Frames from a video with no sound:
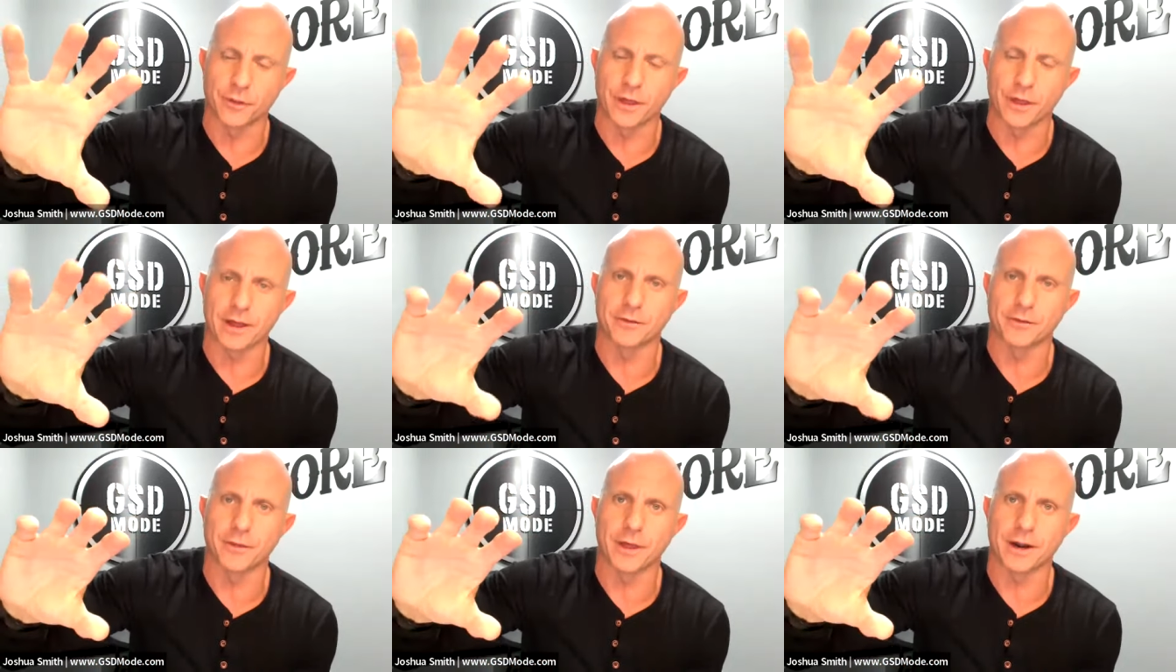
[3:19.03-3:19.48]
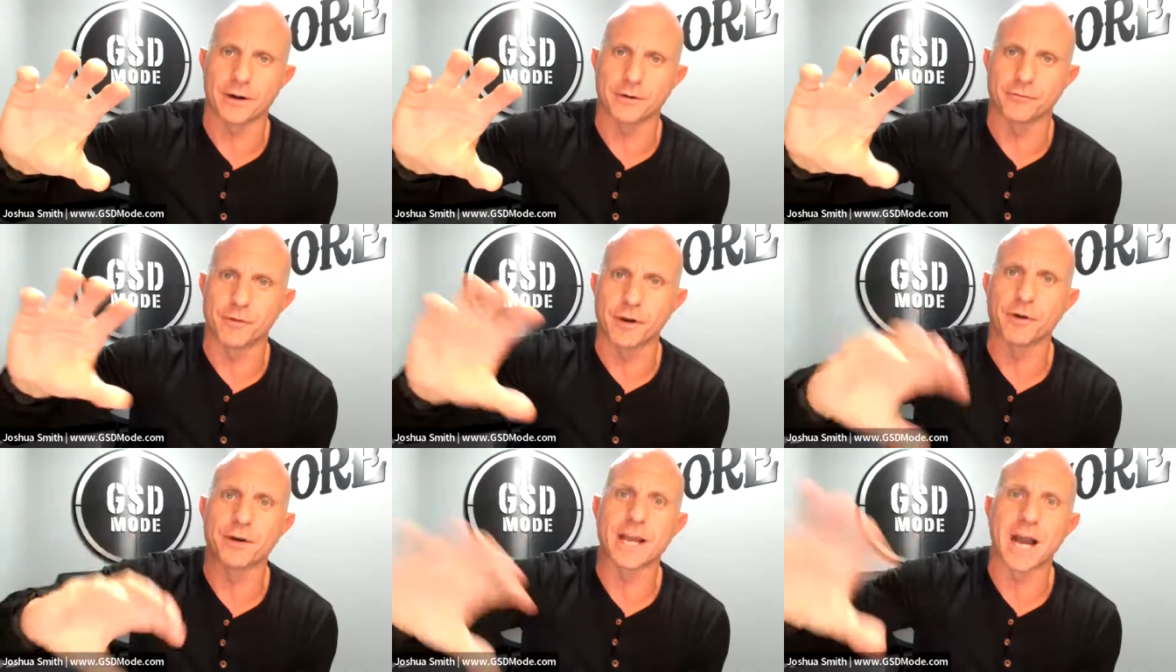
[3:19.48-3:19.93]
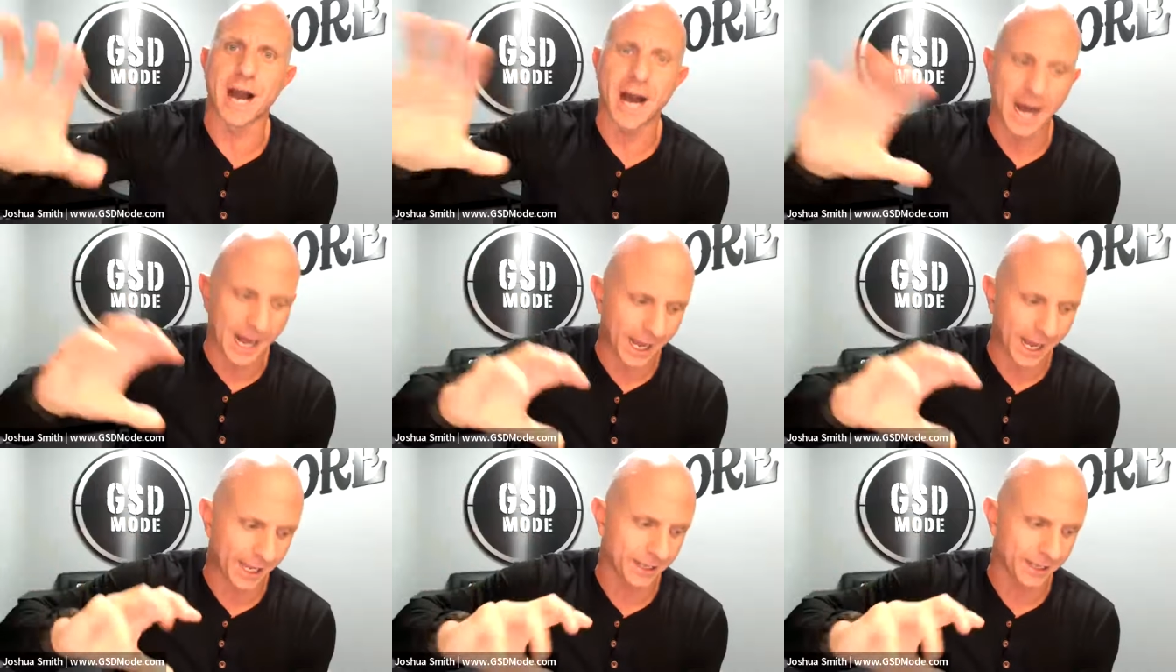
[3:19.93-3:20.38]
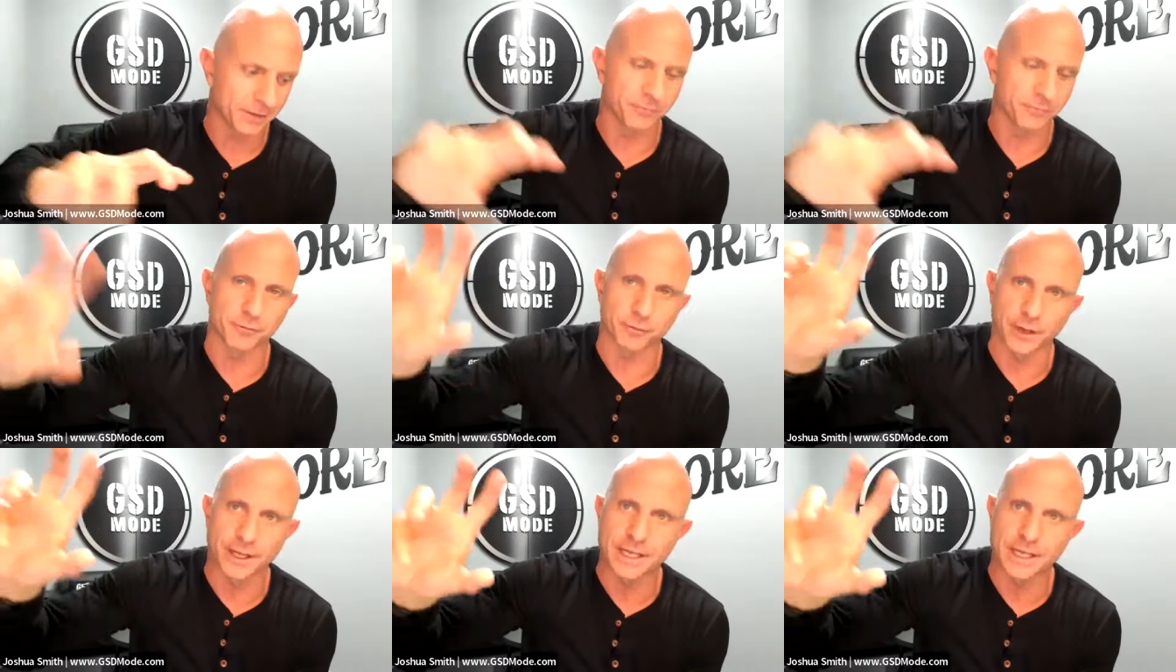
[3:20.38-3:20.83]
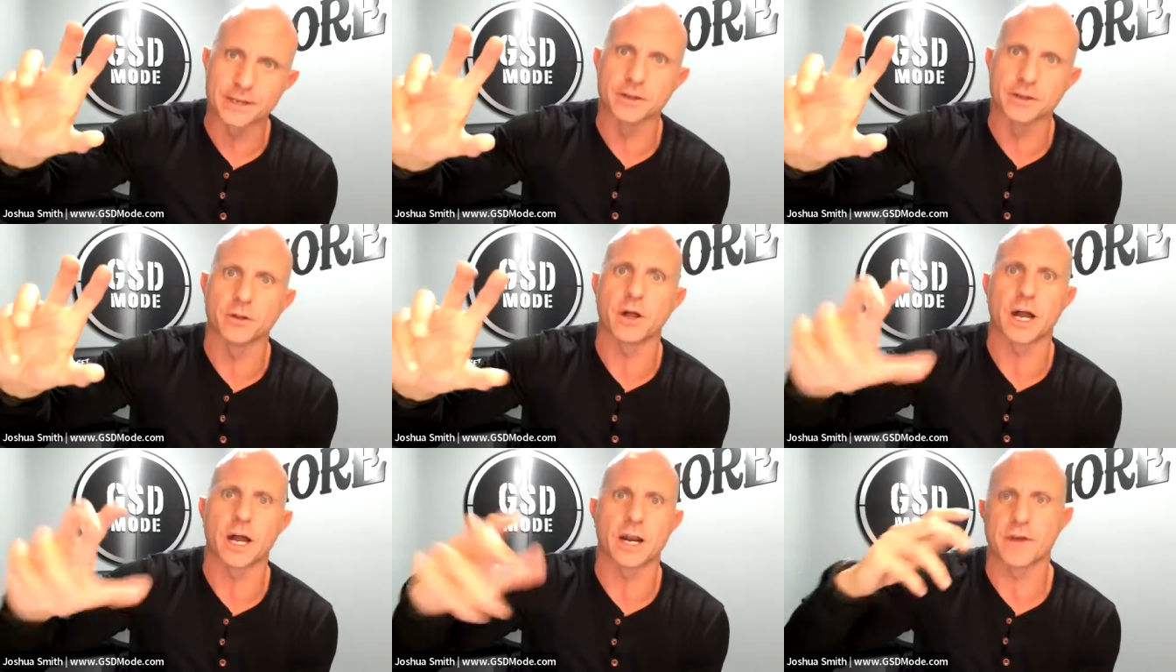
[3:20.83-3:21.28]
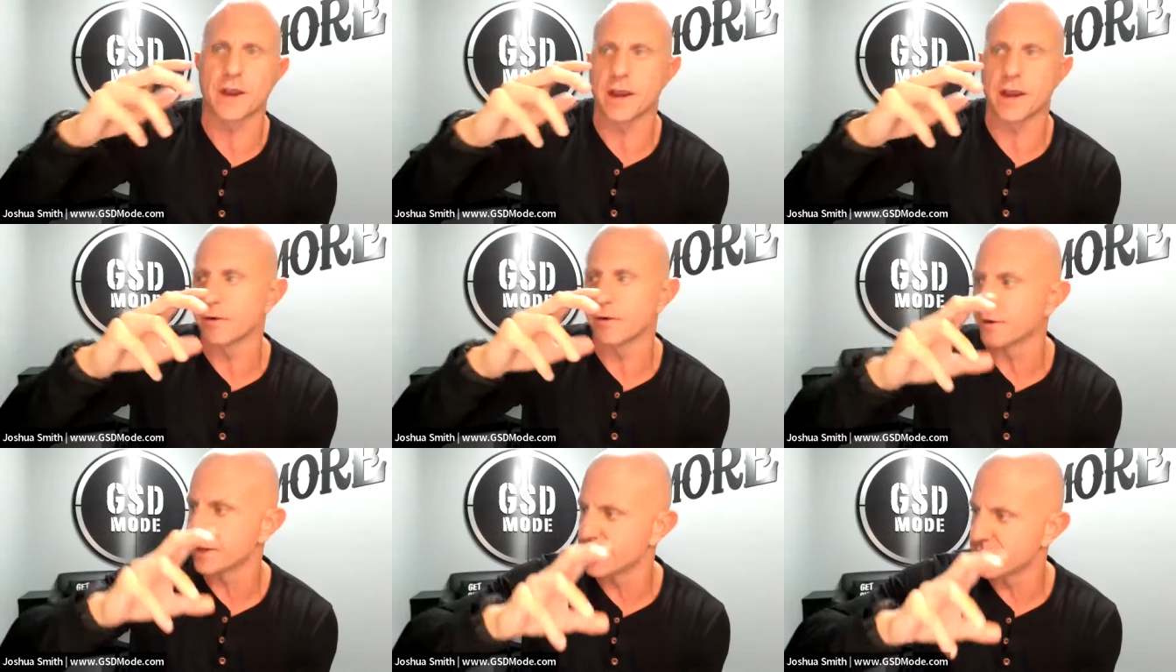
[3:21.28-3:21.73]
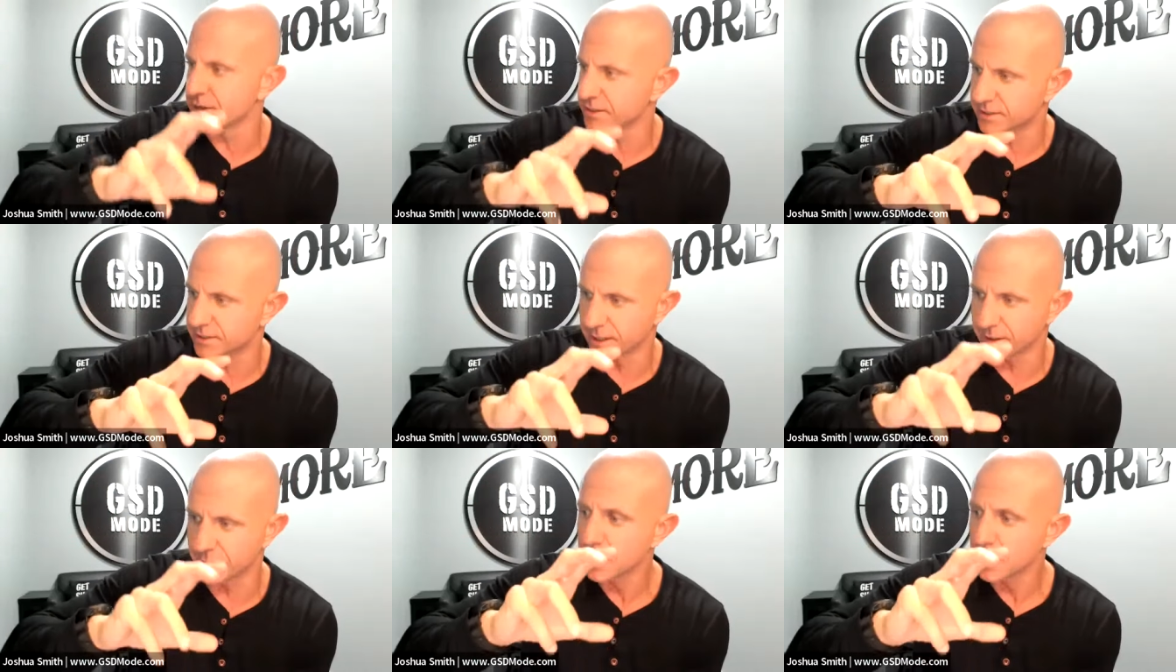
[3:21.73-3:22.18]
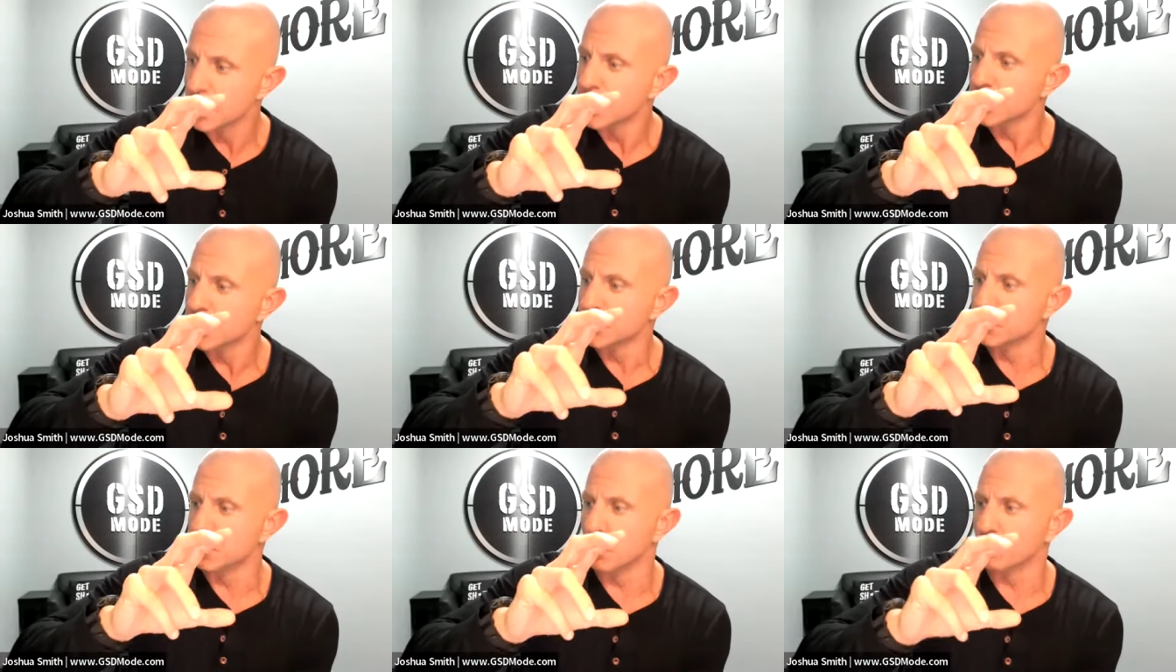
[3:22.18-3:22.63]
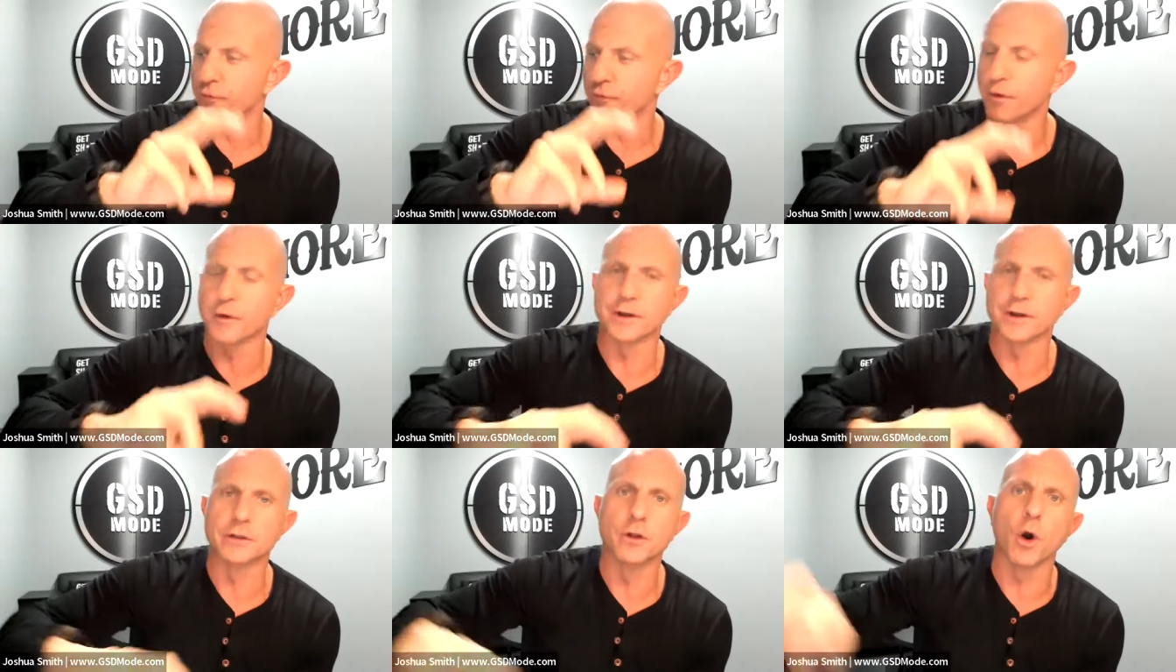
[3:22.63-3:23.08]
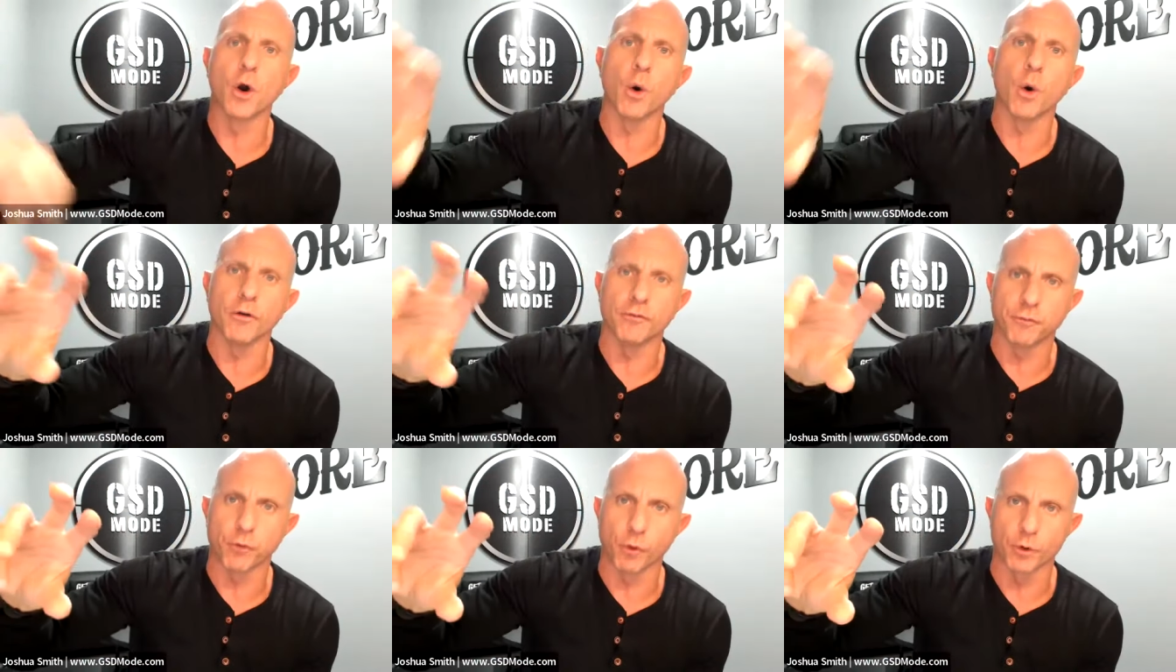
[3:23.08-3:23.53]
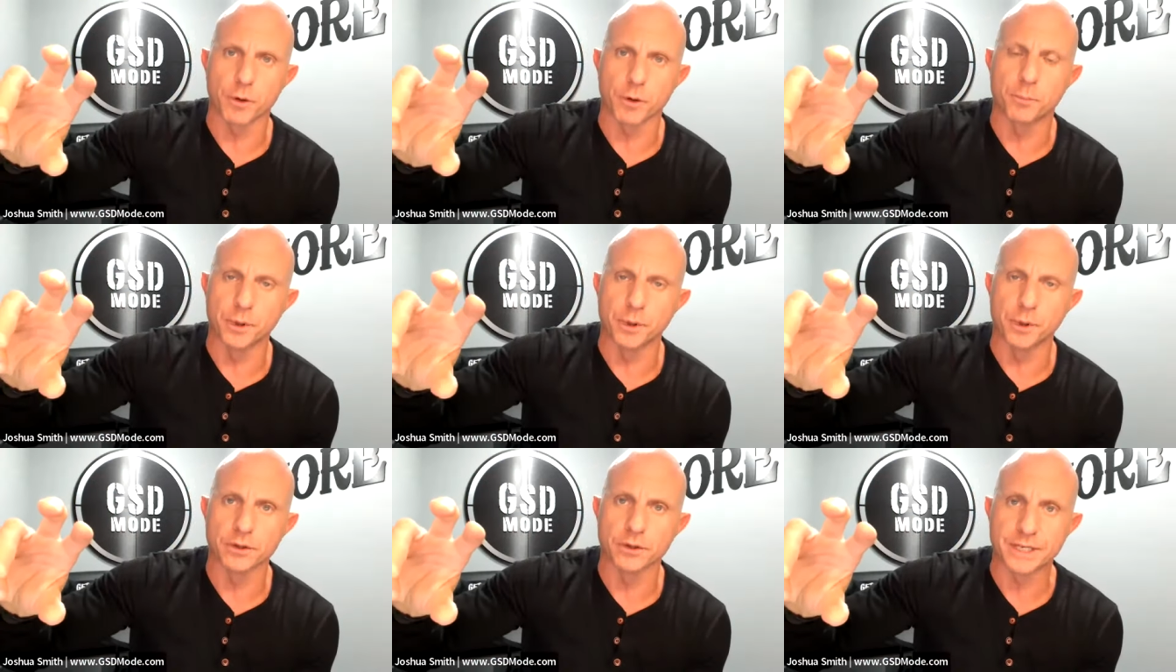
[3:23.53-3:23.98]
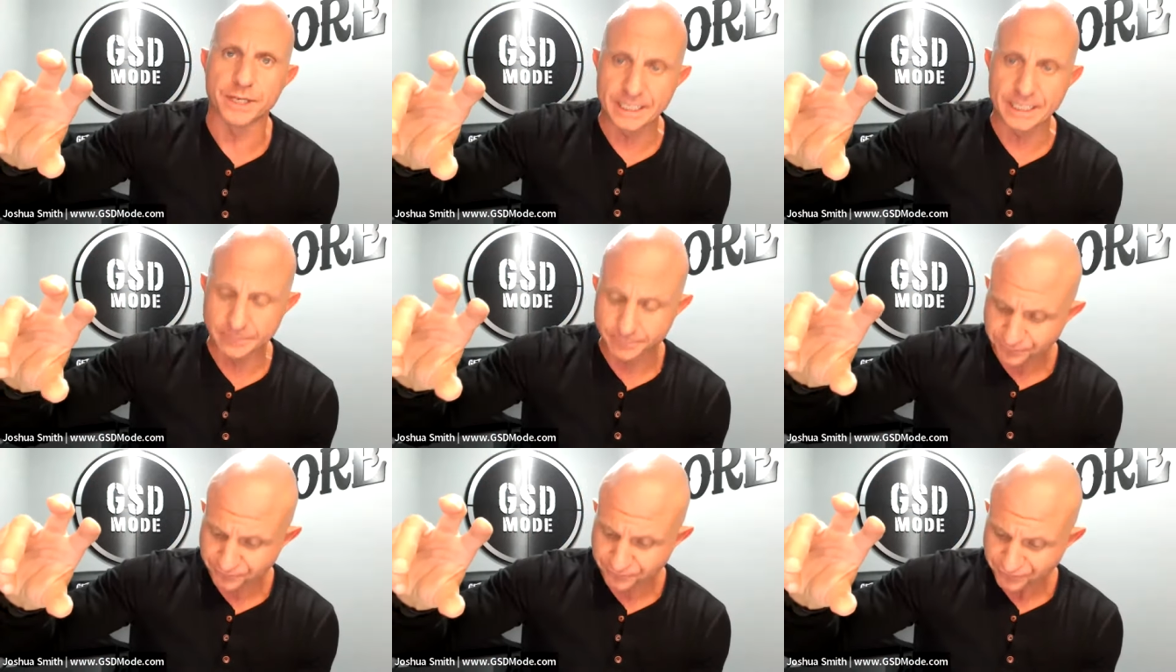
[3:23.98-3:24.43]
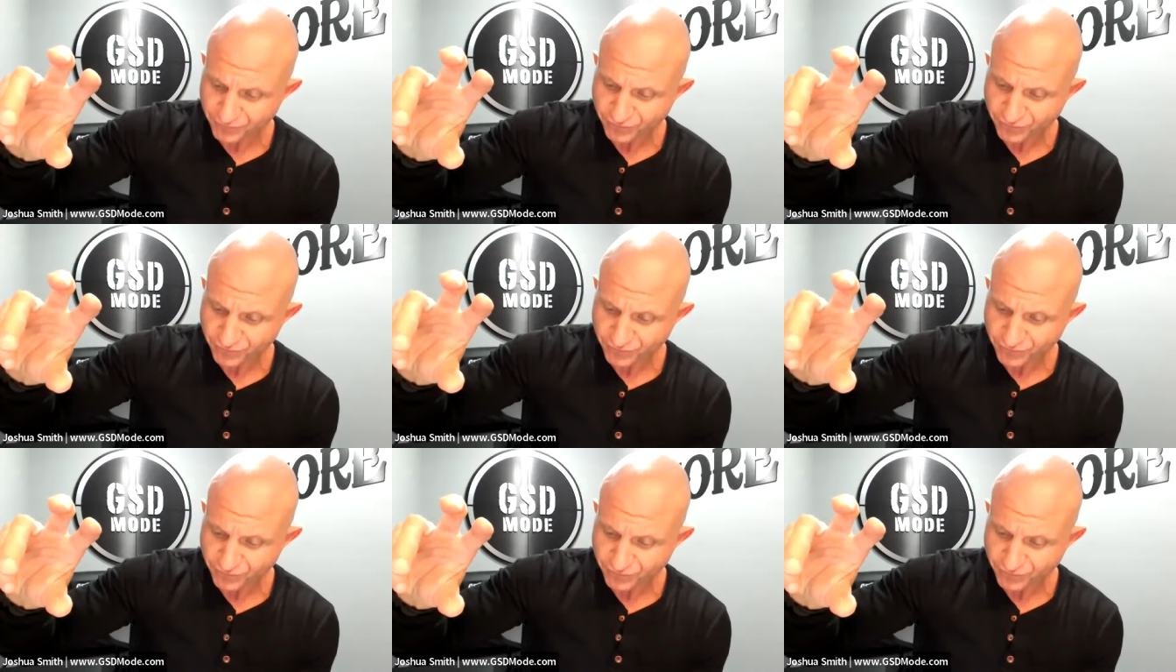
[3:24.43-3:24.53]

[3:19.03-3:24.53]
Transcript: that that are very high and inflated in a lot of areas, and you know, very low affordability